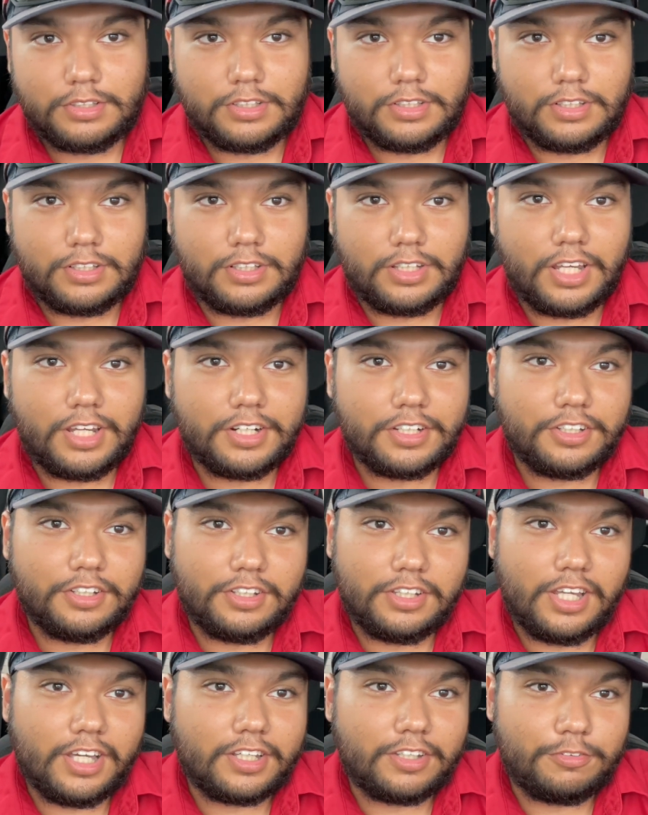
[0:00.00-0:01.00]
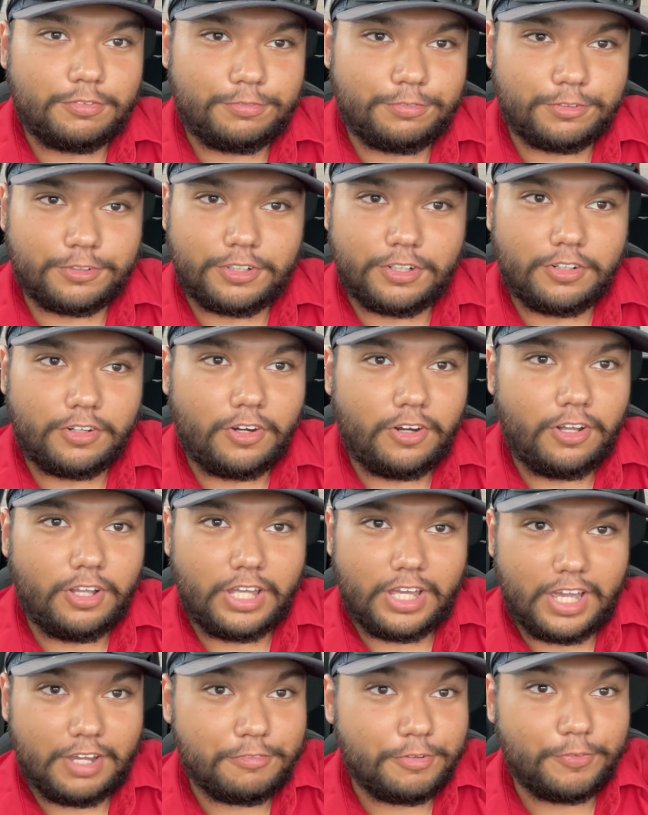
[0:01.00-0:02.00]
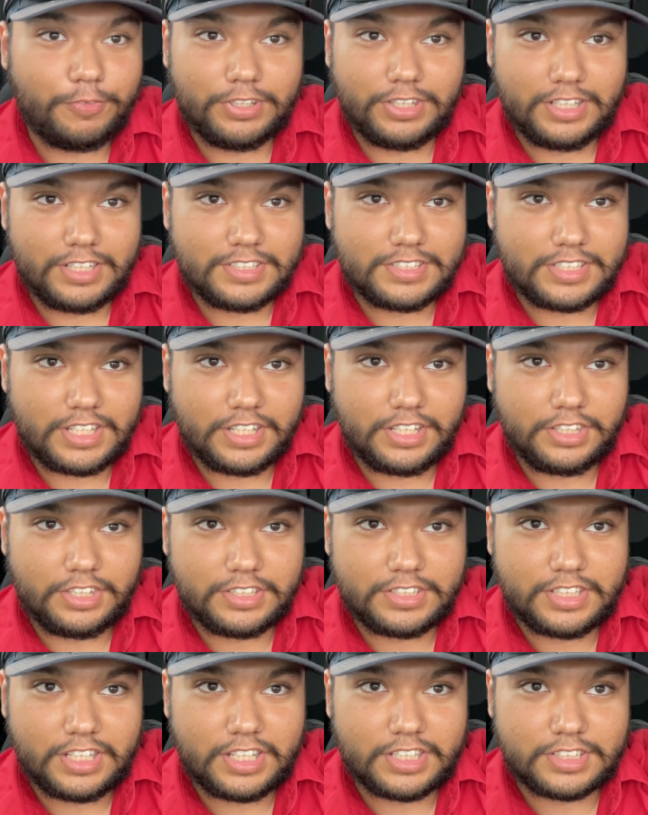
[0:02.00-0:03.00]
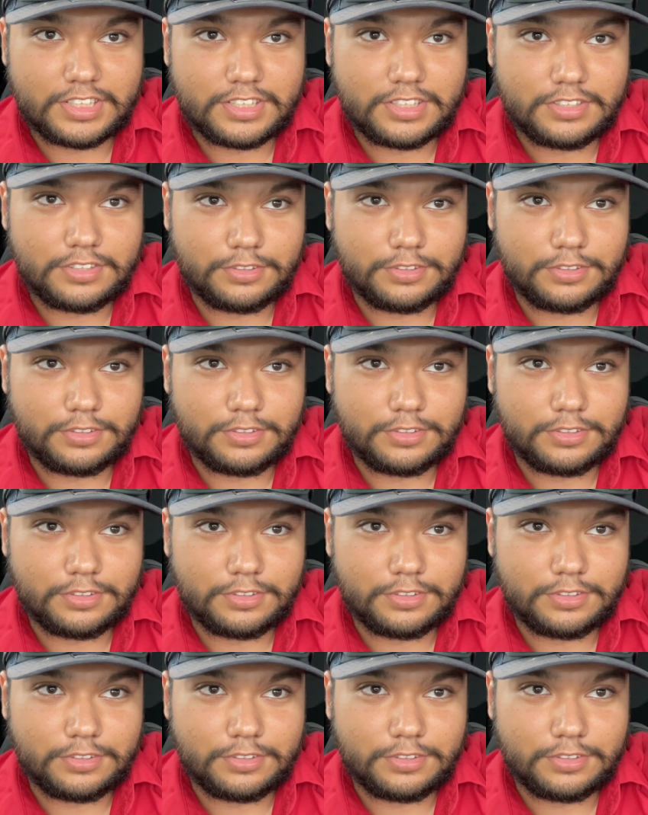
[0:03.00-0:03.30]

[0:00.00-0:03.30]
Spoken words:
a lot of good luck for everyone that is taking the test.